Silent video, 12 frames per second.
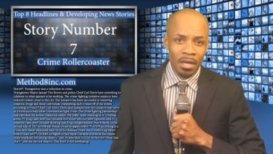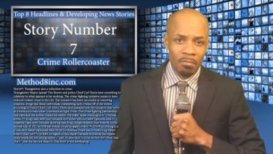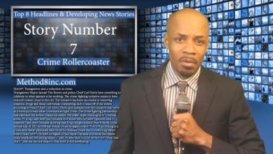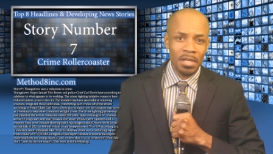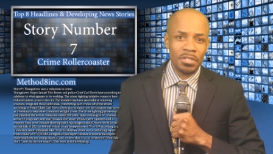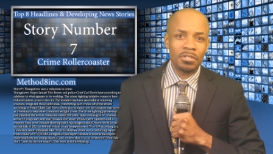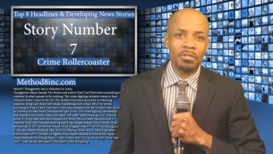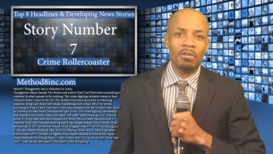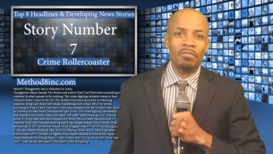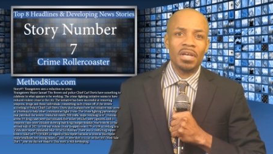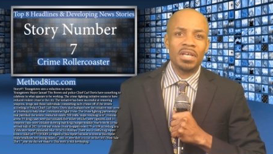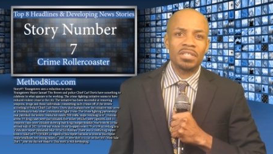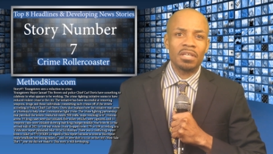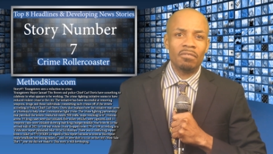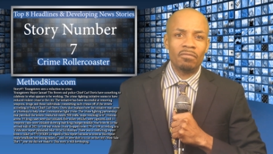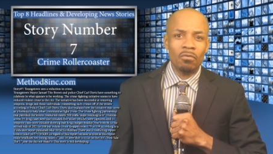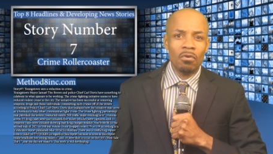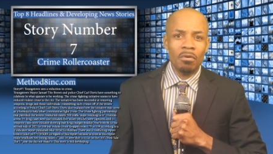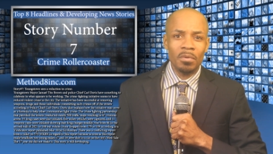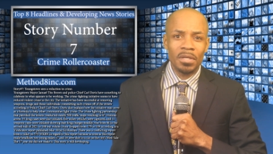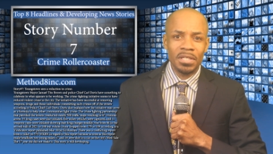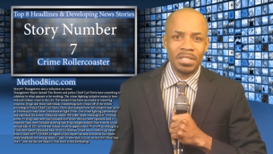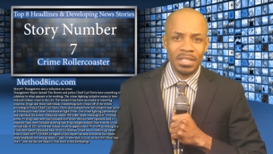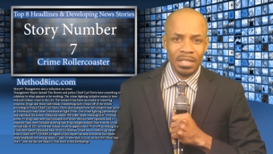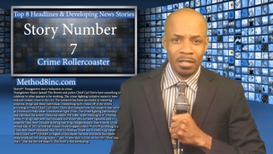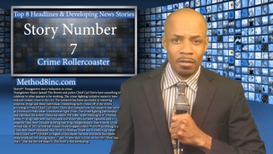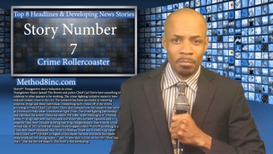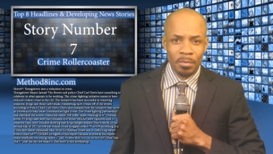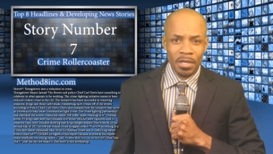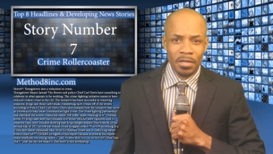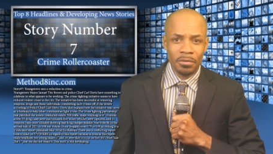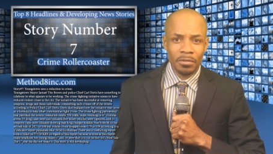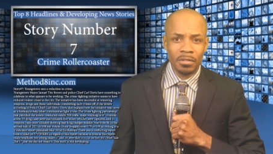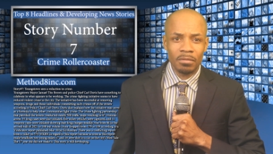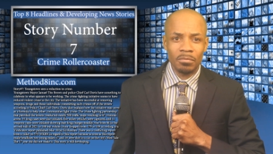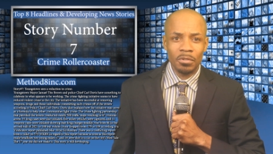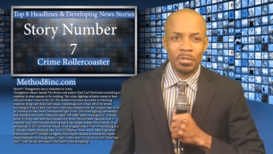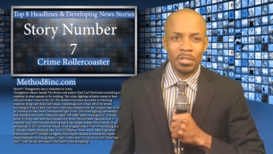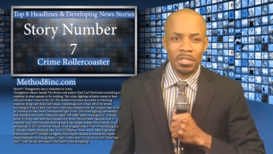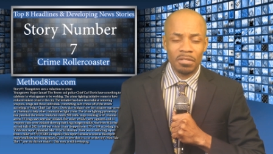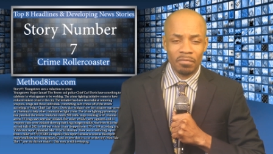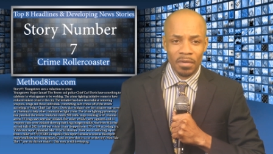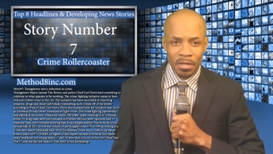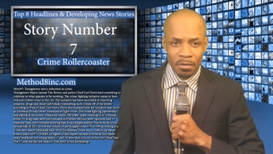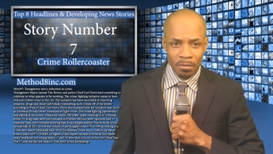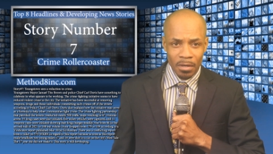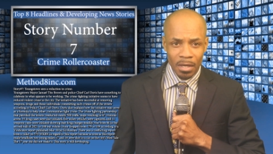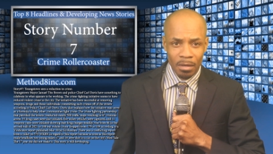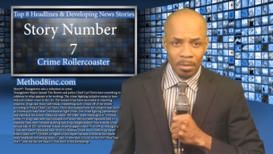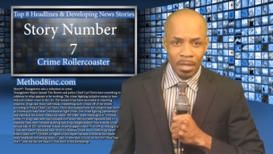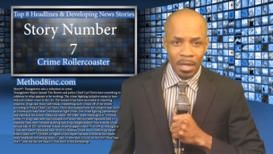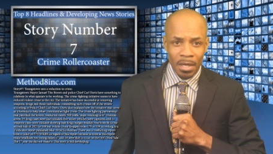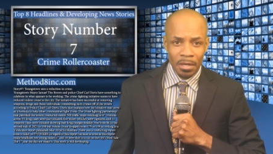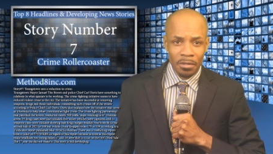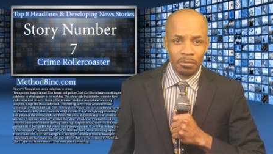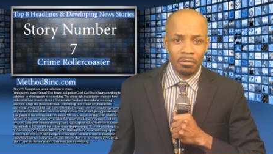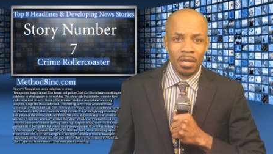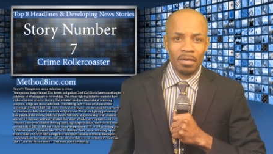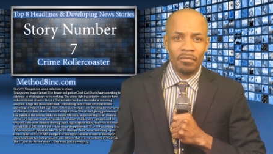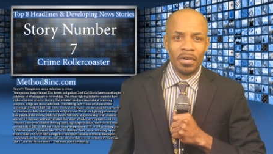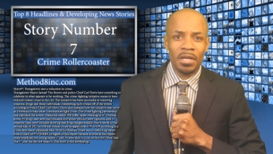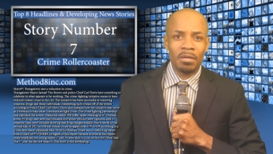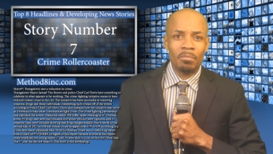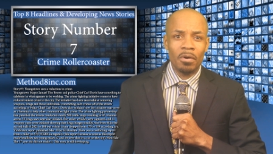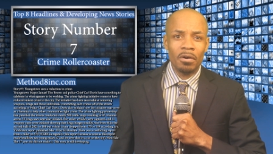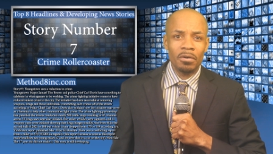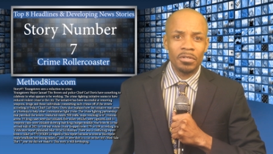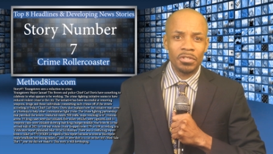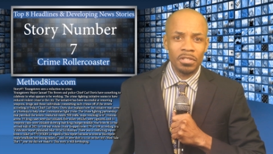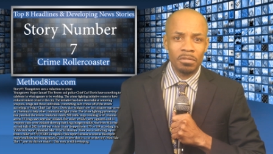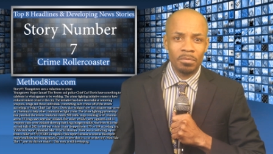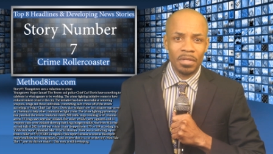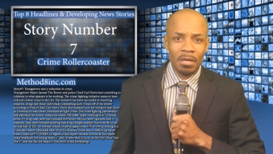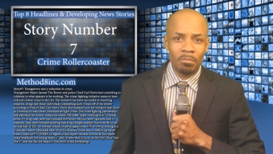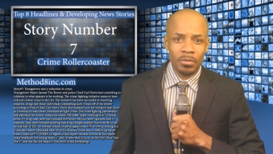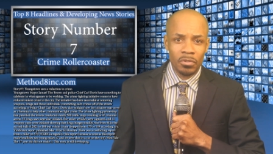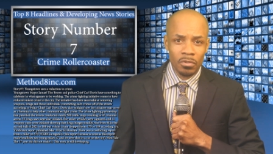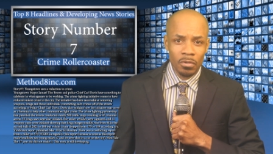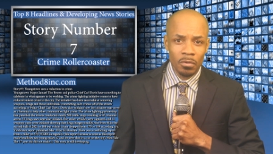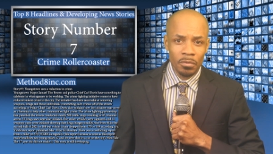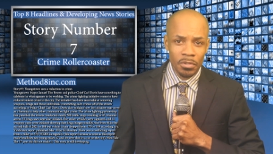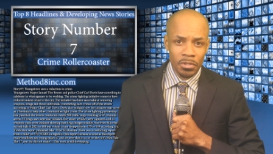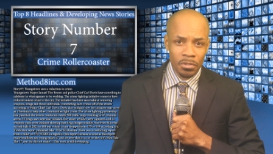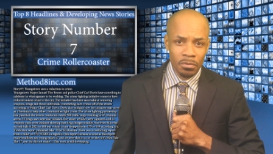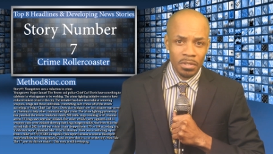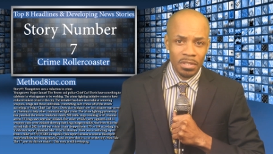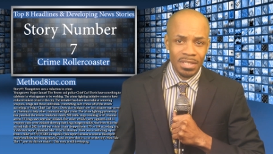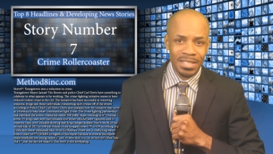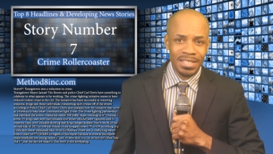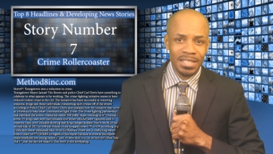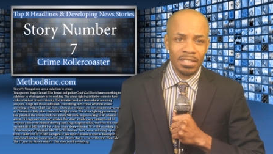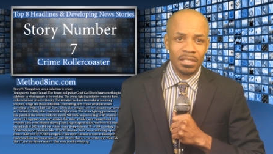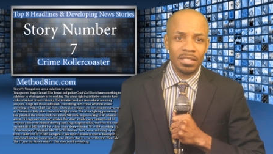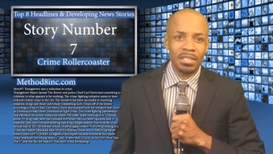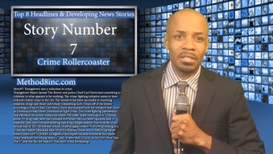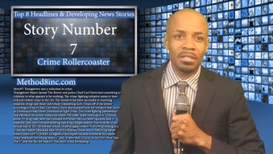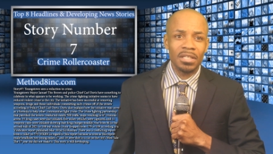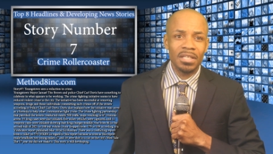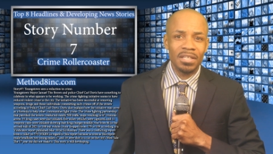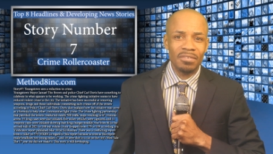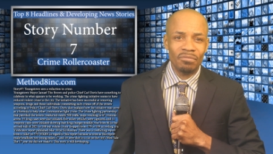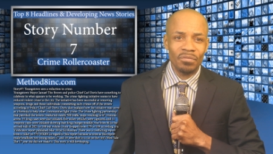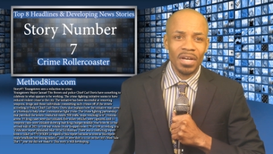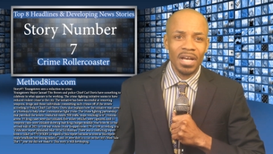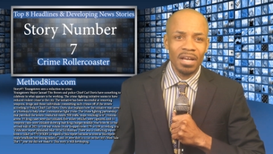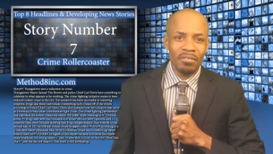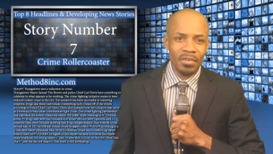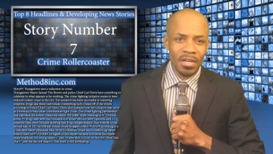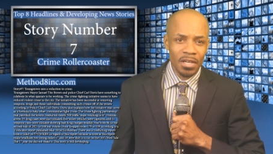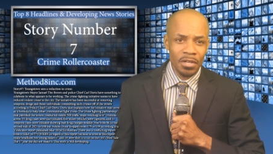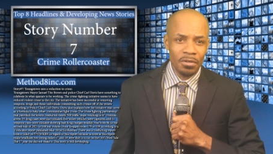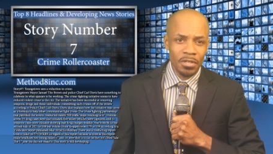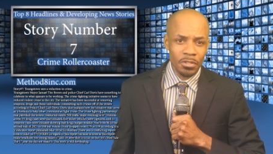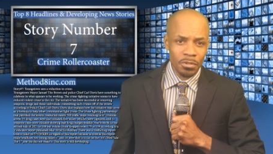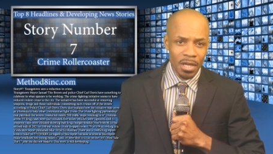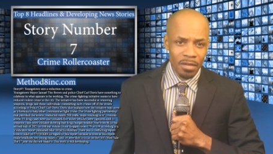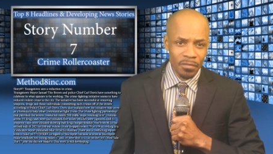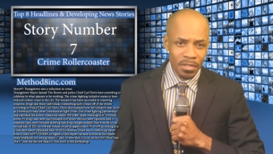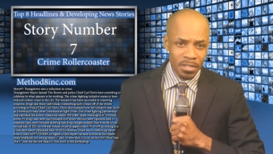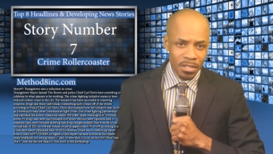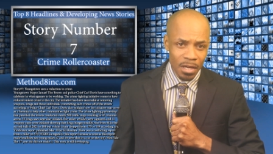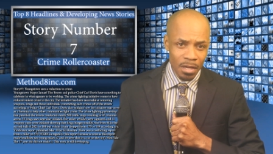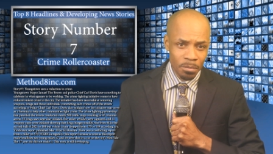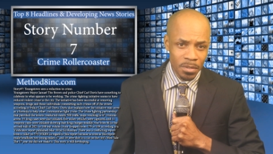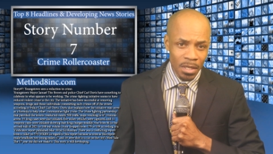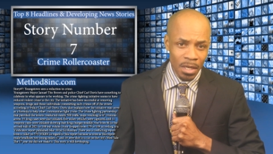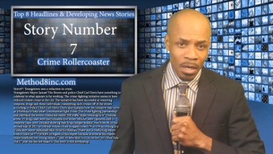may serve as a formula to help other communities fight crime. Now, the crime fighting partnership that patrolled the streets conducted nearly 500 traffic stops,